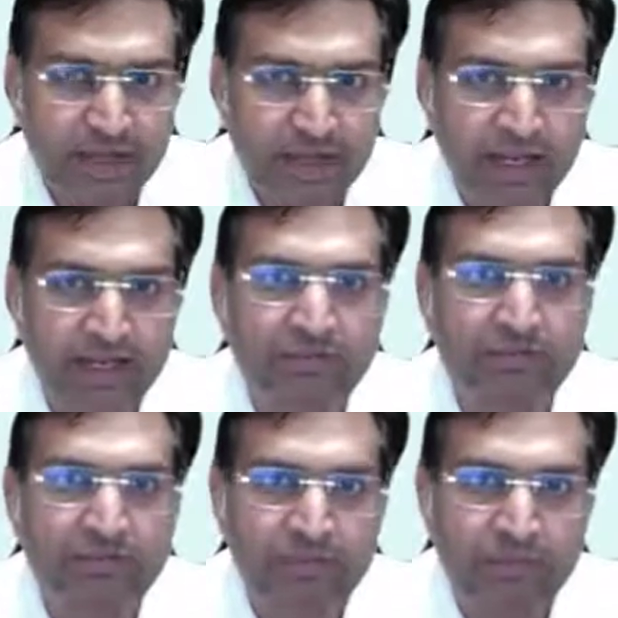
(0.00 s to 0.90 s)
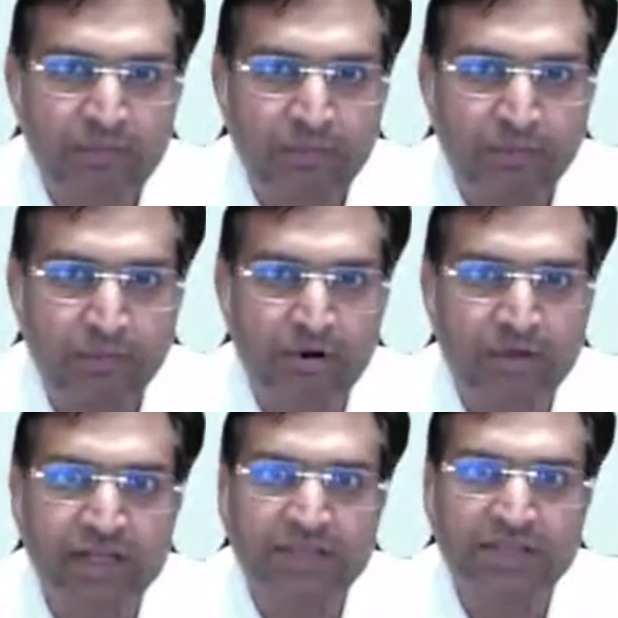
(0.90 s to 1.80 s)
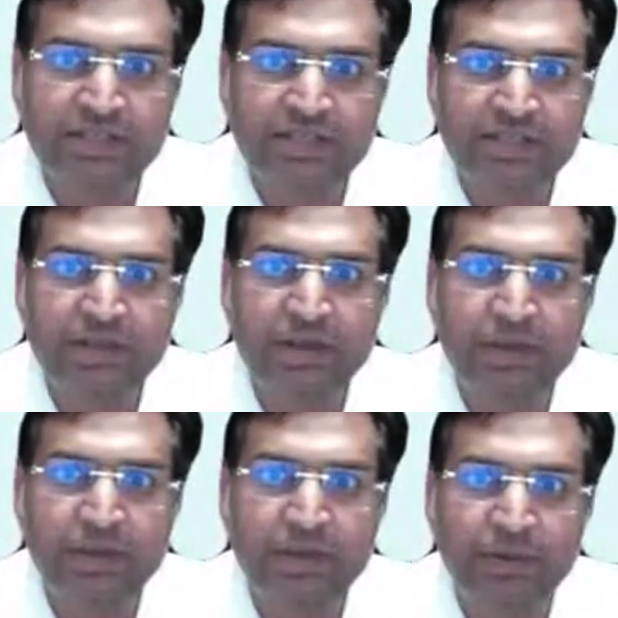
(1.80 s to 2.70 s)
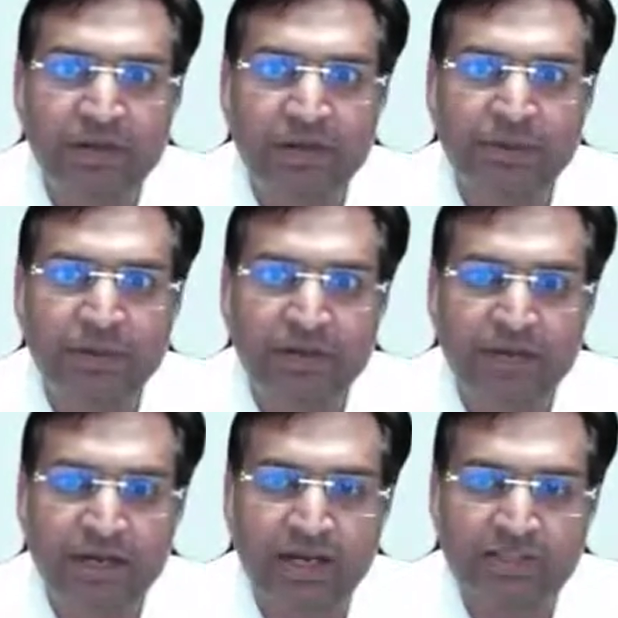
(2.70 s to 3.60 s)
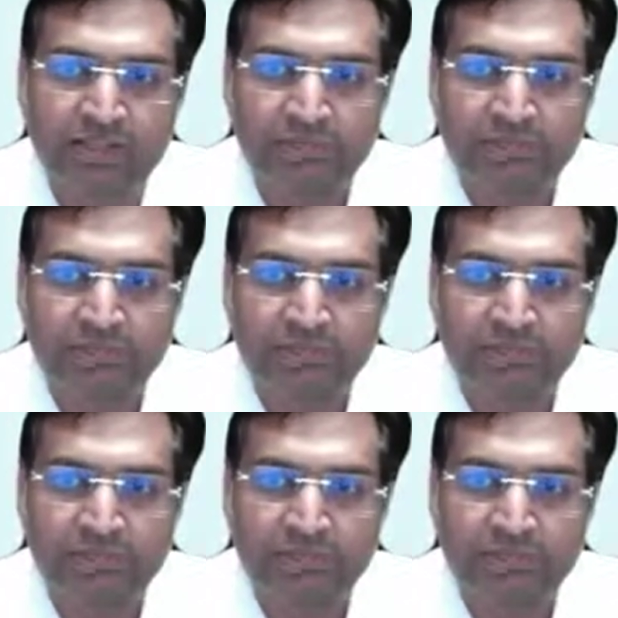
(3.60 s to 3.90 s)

And moderating the session will be Aparna Piramal Raje.